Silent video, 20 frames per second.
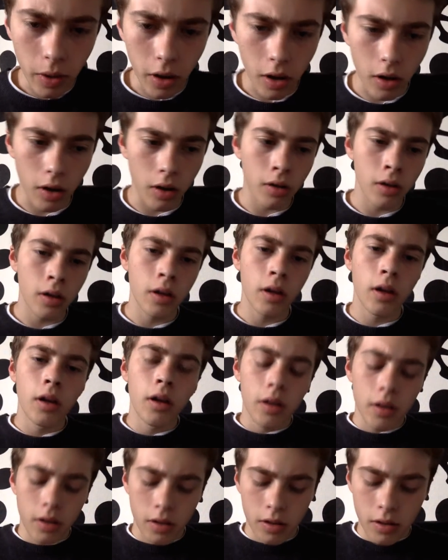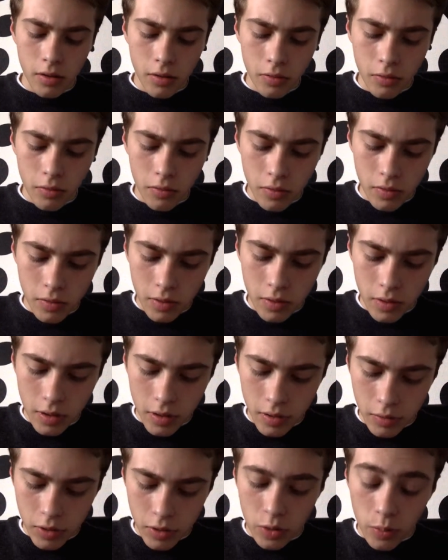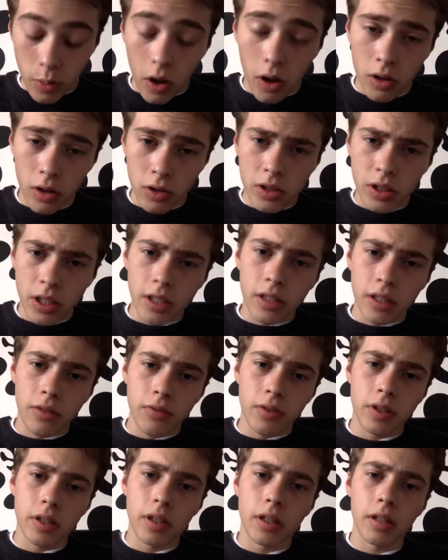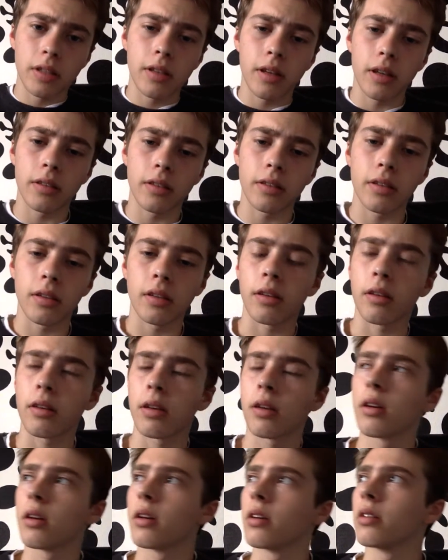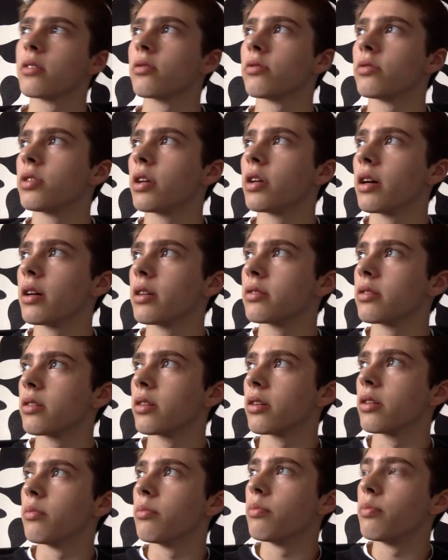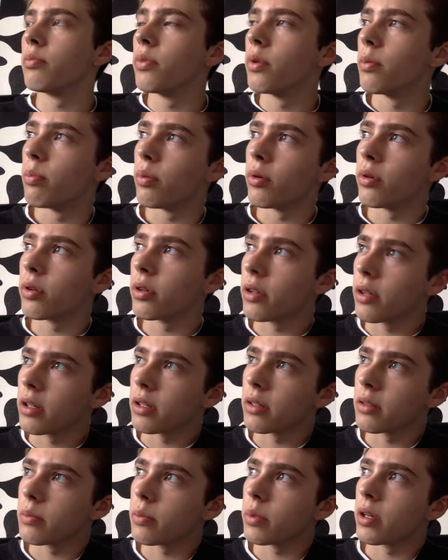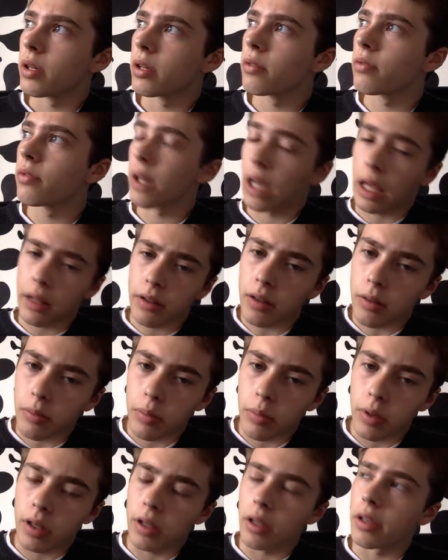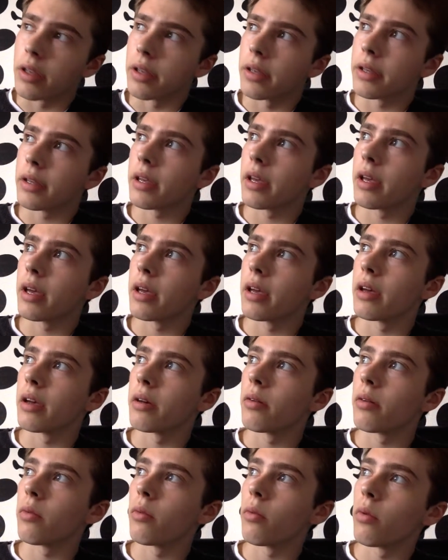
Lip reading: part, uh, and which parts needed facilitating, such as the bullying bit, forgetting P kit,